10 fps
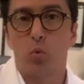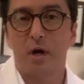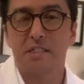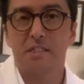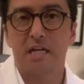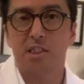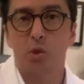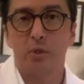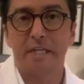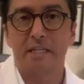what not
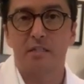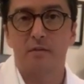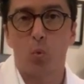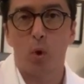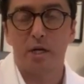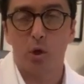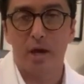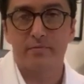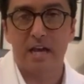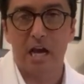to eat when you
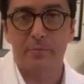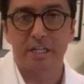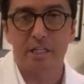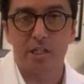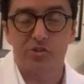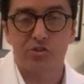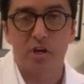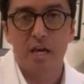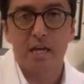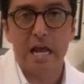have diabetes.
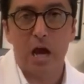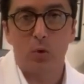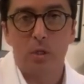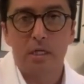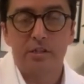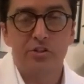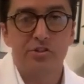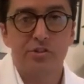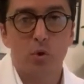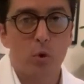Now, this